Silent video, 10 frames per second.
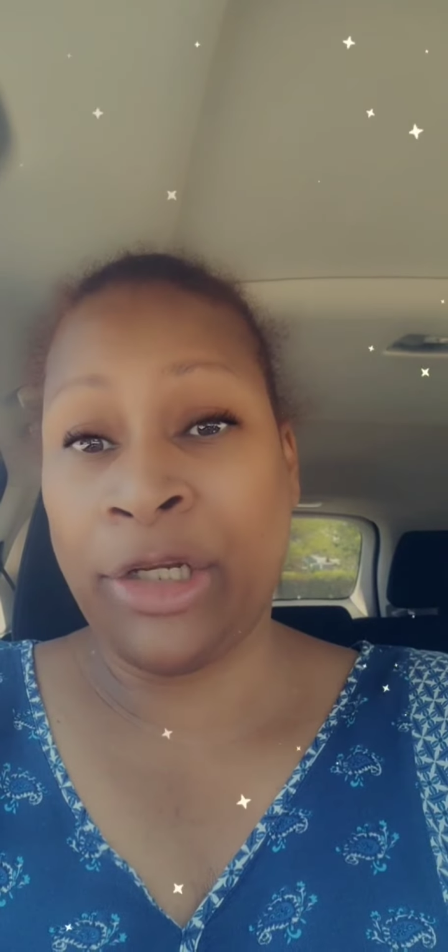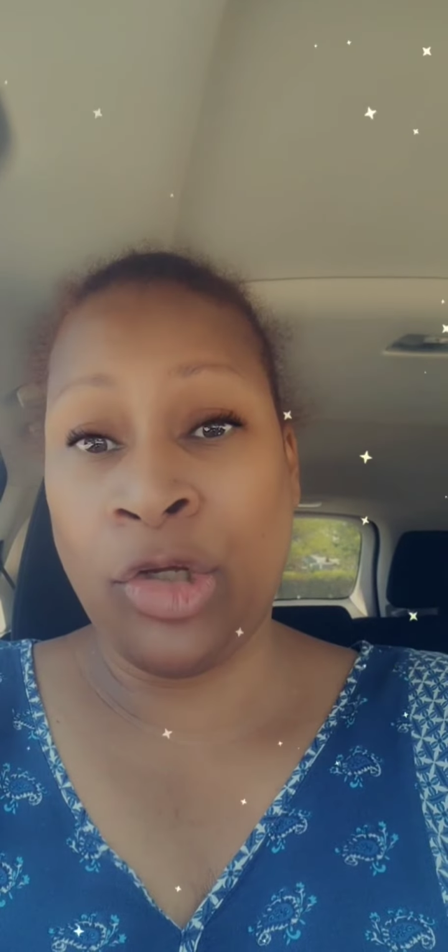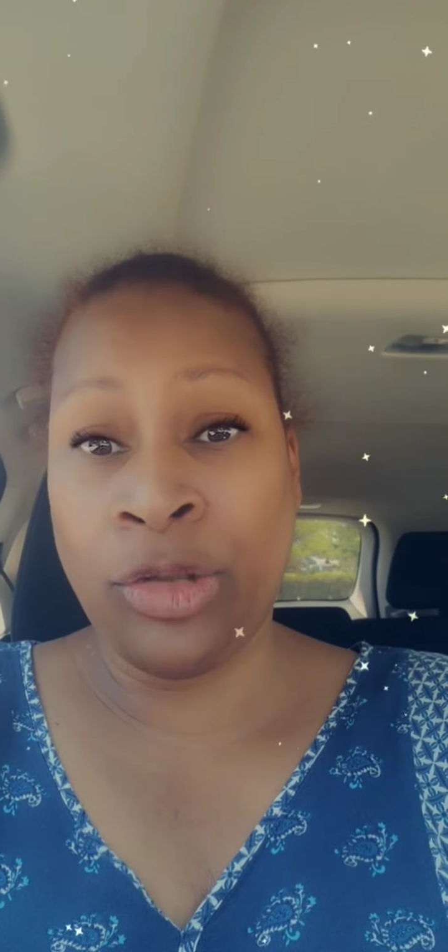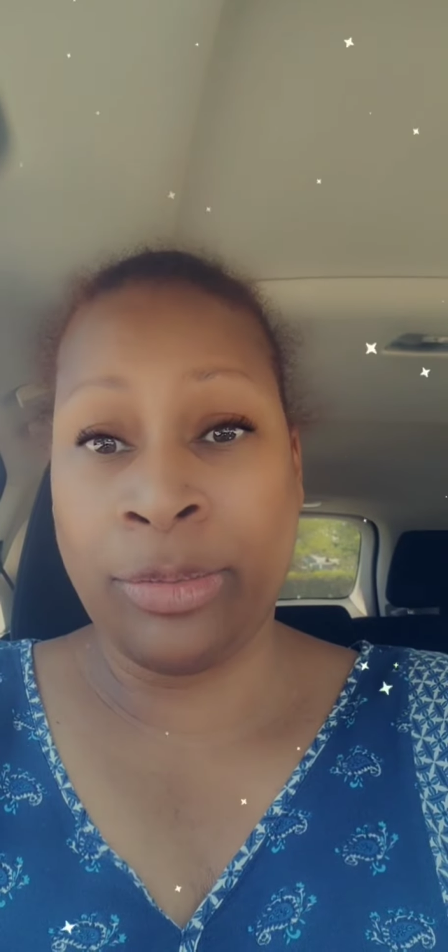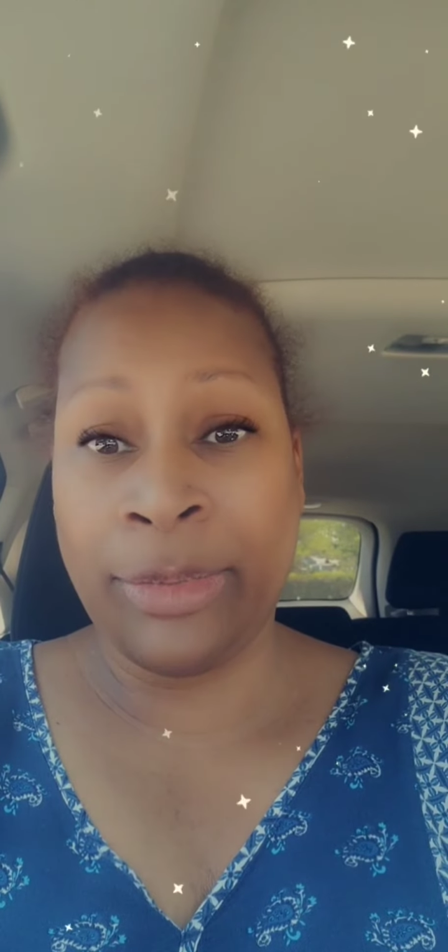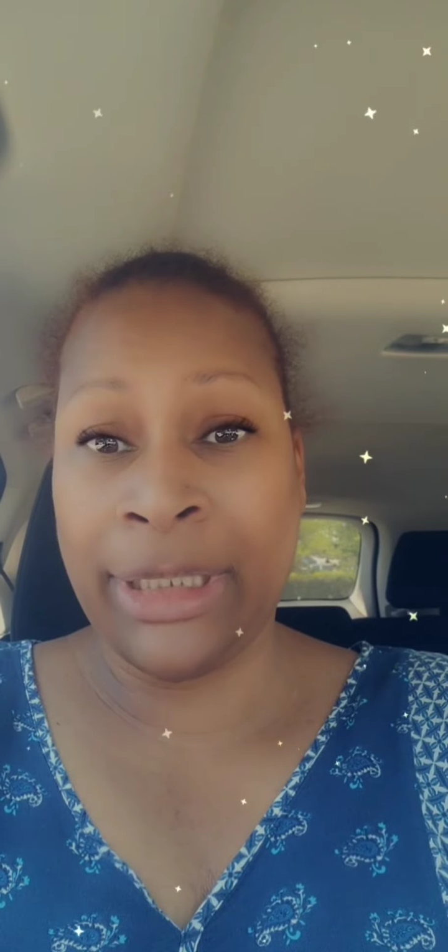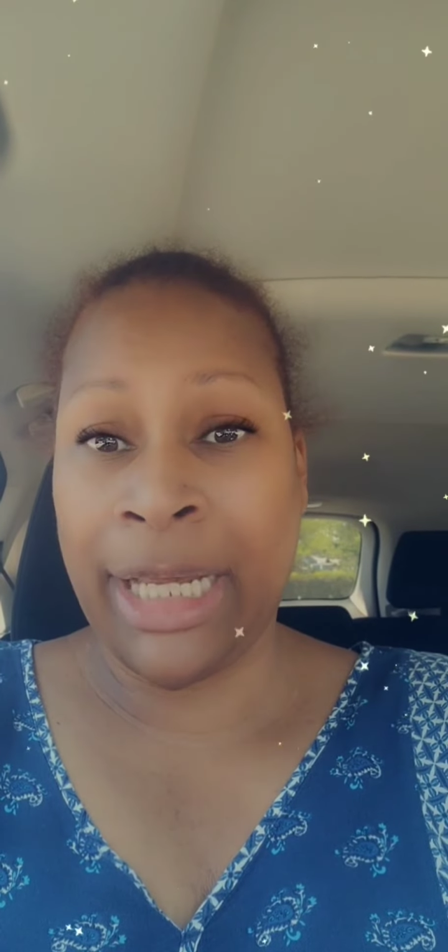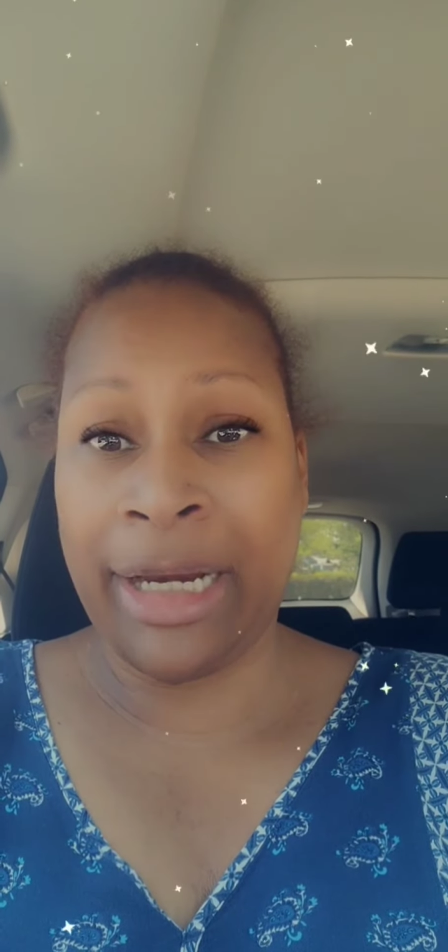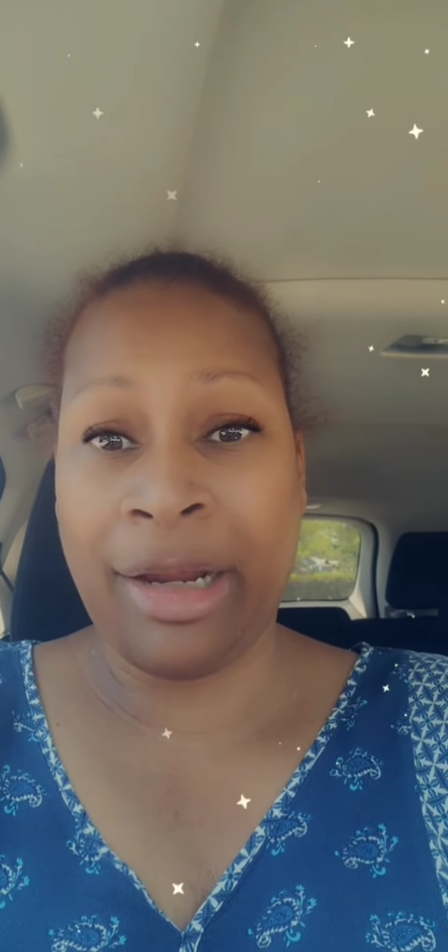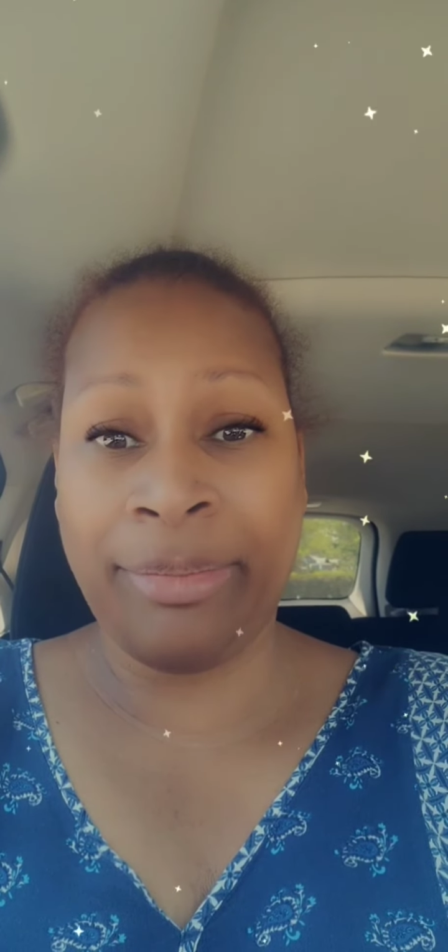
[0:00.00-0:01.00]
home and
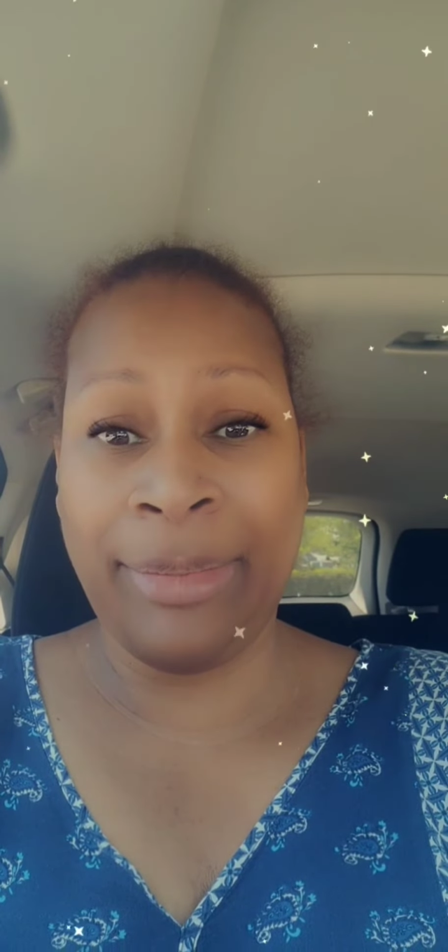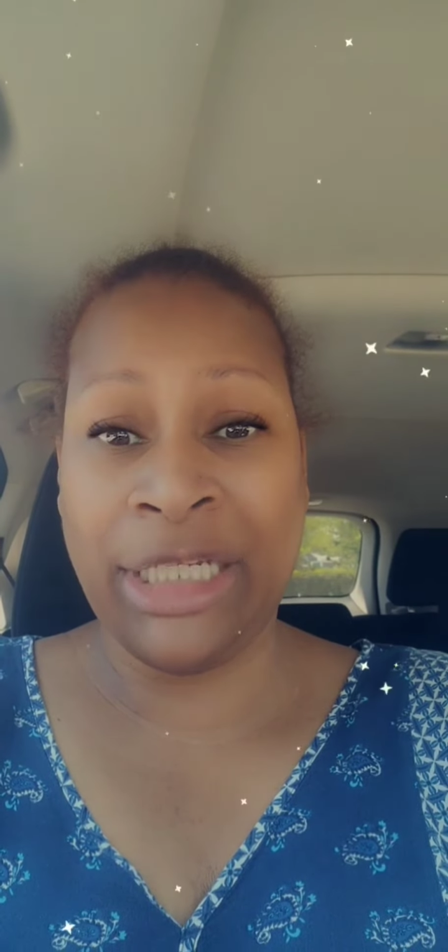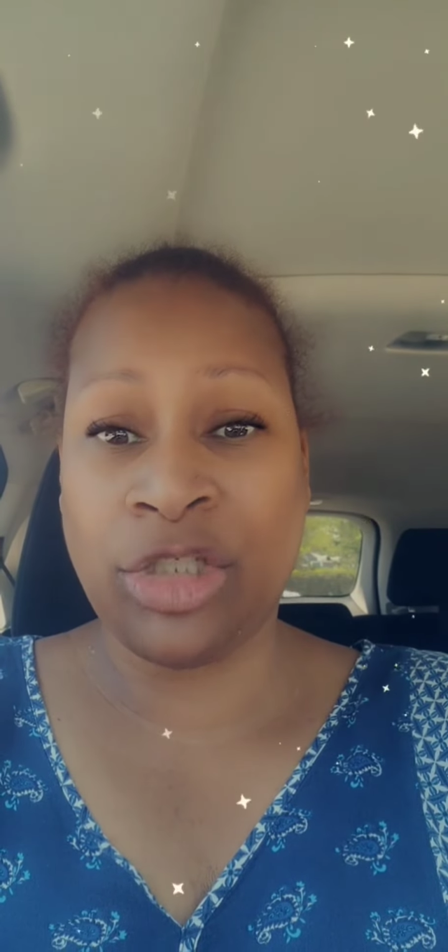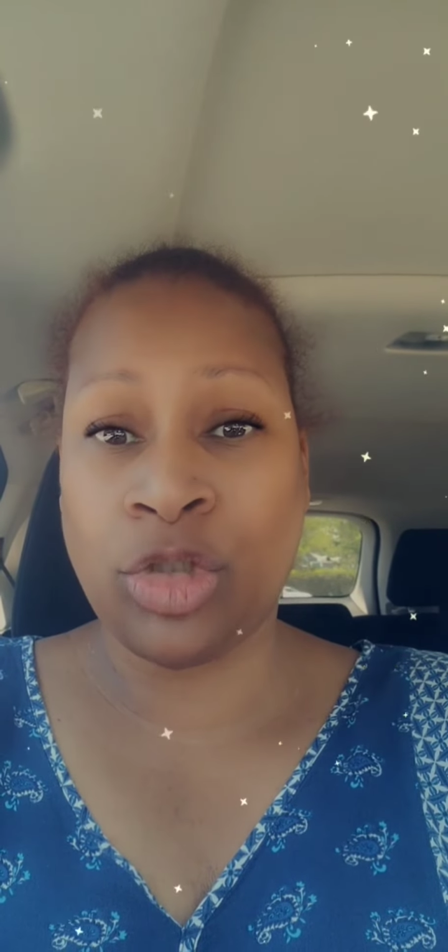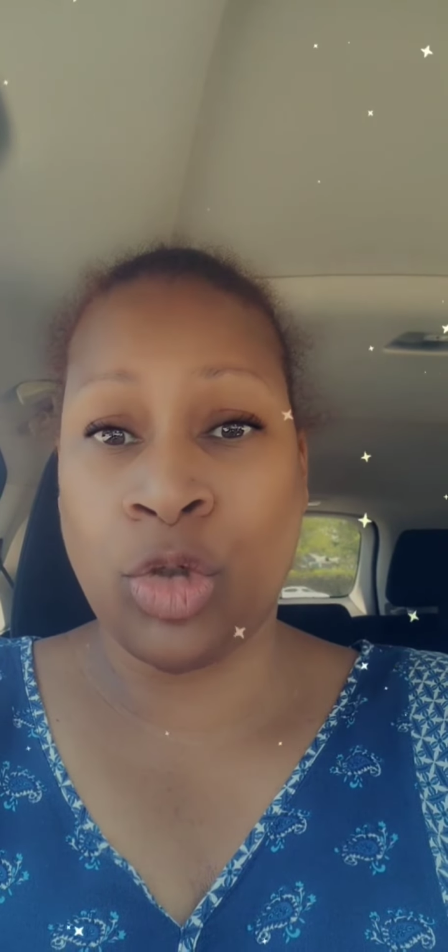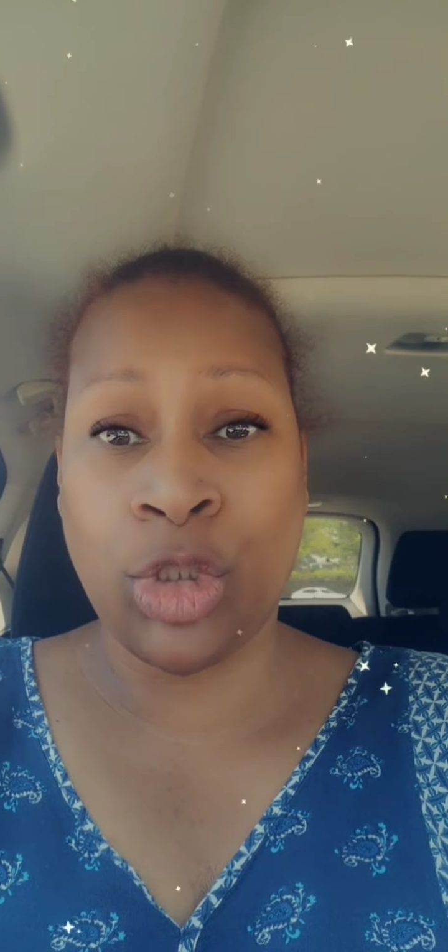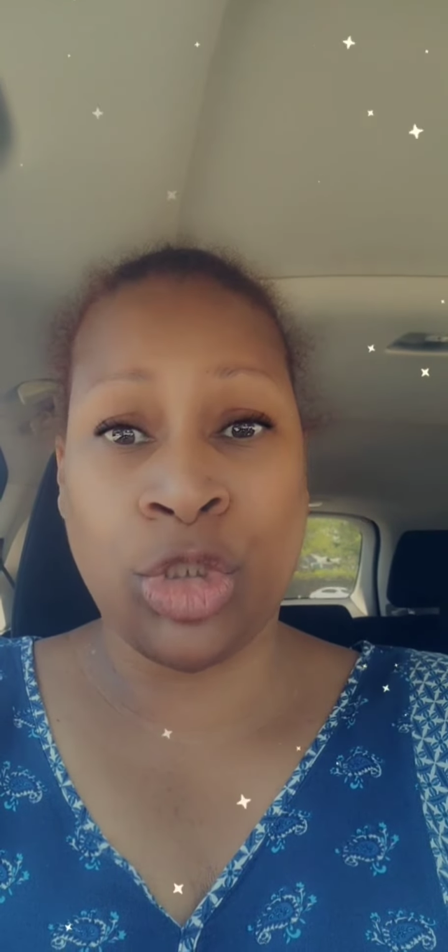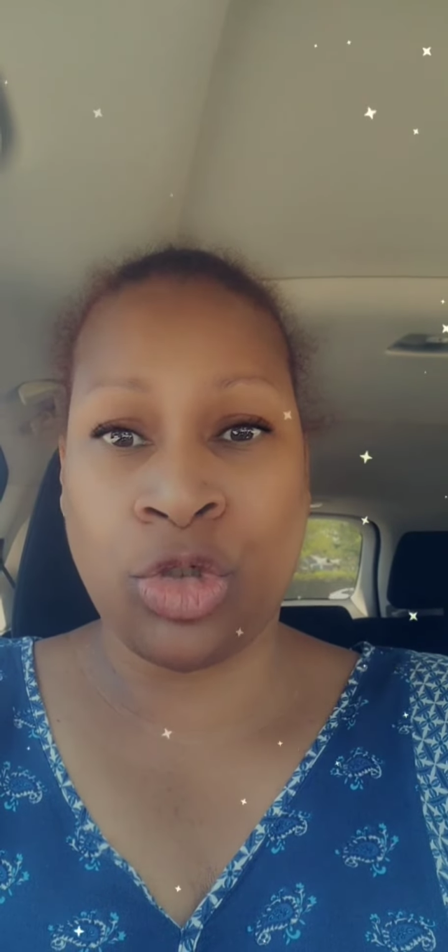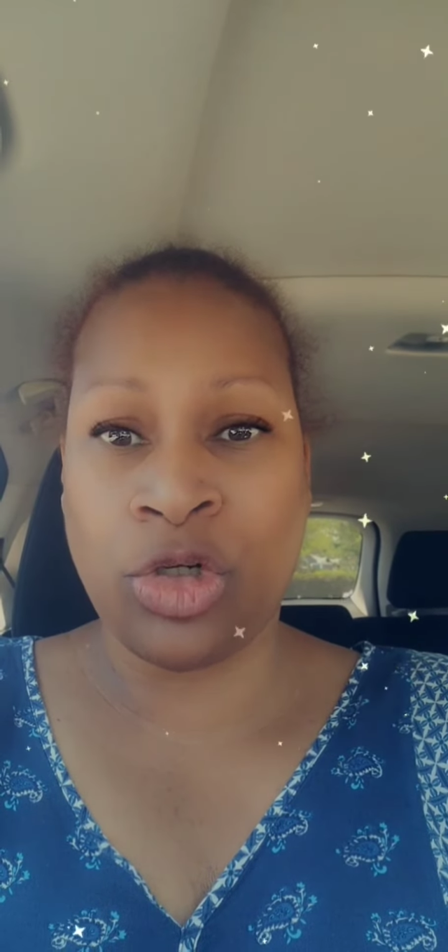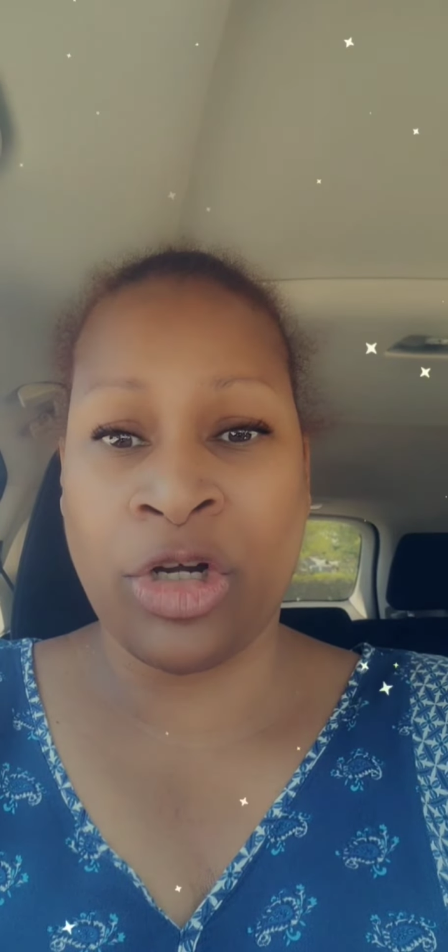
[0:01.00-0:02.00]
not have me in scorched